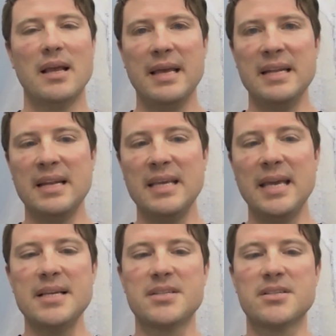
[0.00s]
In any
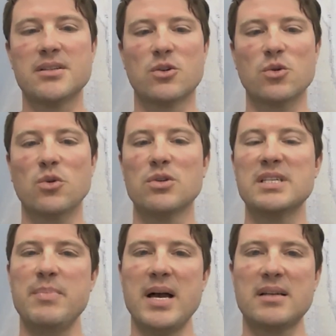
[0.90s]
case, Google's
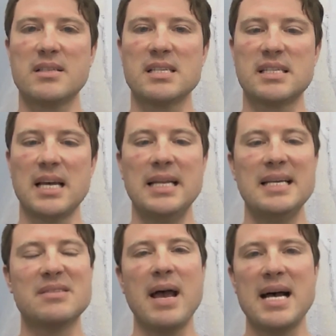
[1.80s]
impact on society
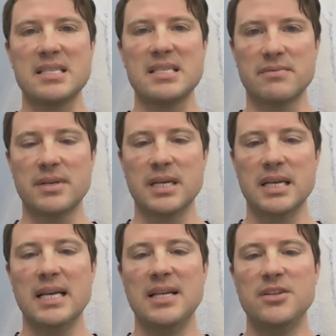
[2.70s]
is massive.
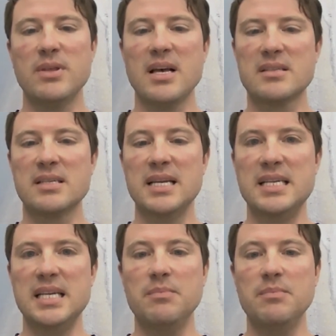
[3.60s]
In
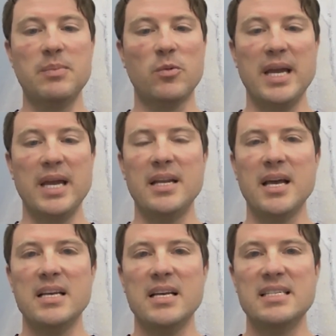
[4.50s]
2018, people
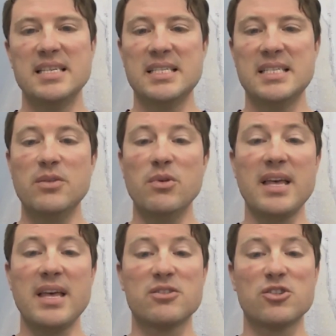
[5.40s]
made
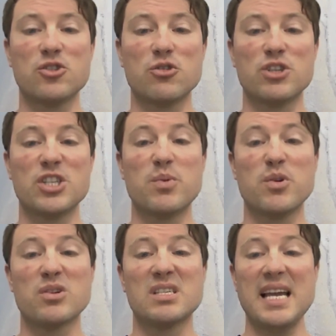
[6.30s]
63,000 searches
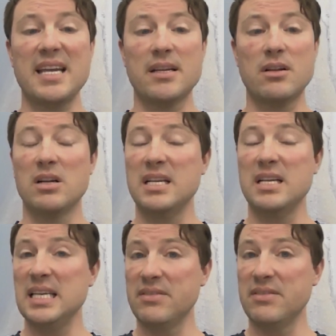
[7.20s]
per second on
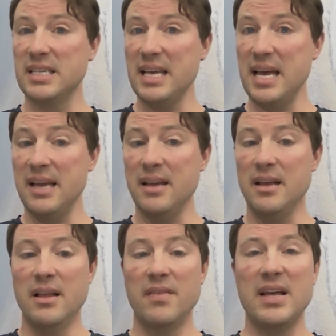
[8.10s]
any given day.
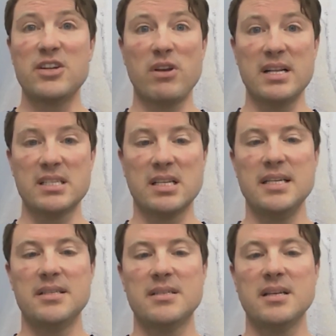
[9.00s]
That
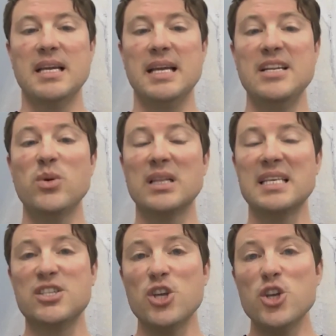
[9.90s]
translates into at
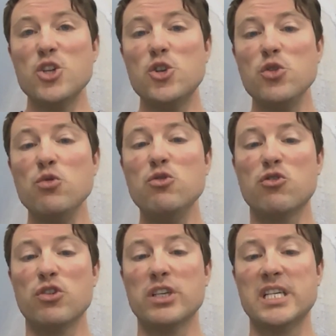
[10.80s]
least 2
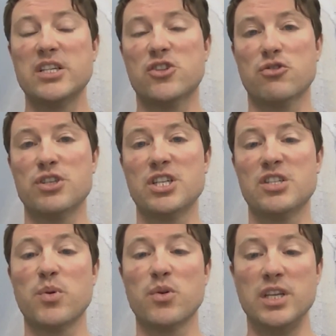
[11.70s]
trillion searches
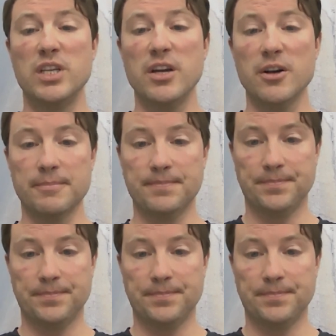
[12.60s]
per year.